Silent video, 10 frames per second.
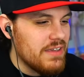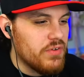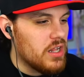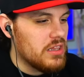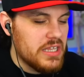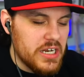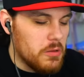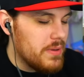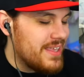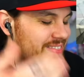even a little
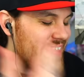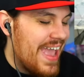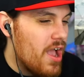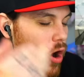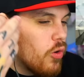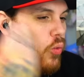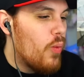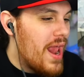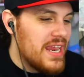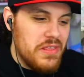bit. They are
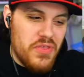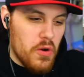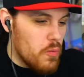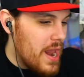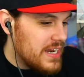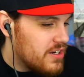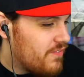ready. They're ready to